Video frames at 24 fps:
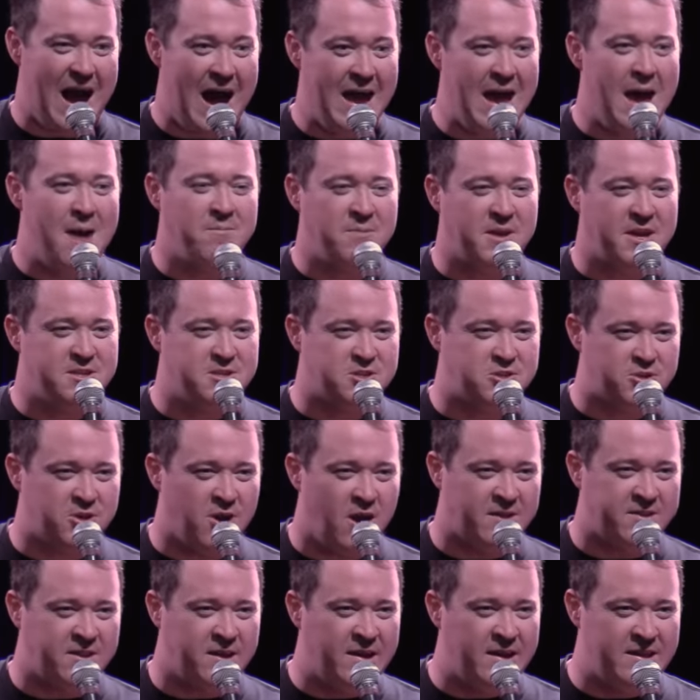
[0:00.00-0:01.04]
I am
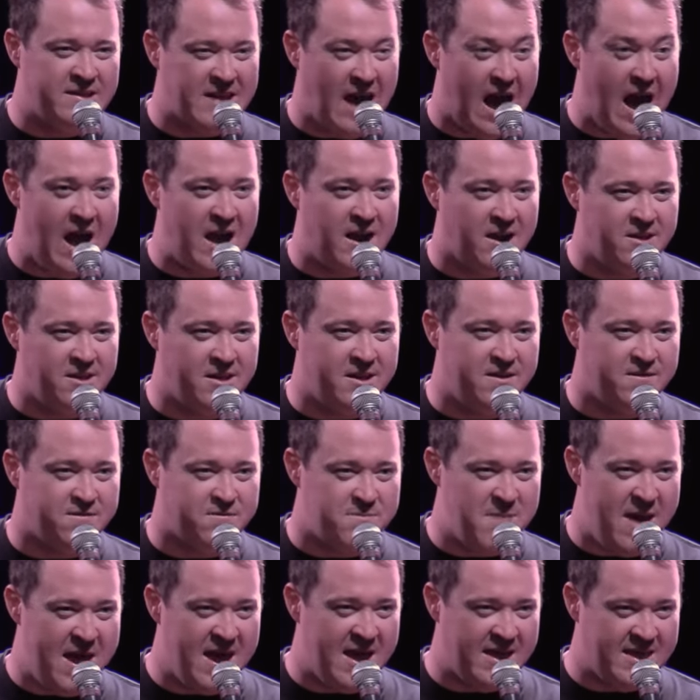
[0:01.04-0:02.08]
constructed entirely
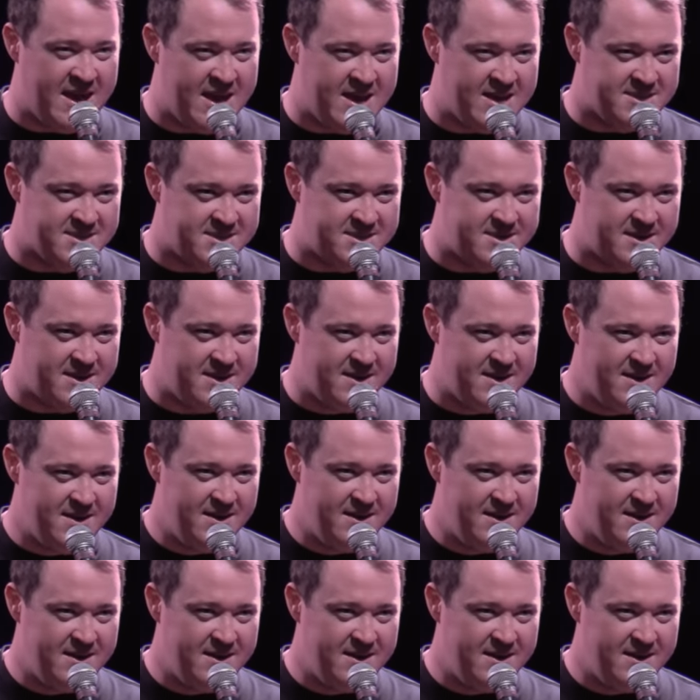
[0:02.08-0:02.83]
of mayonnaise.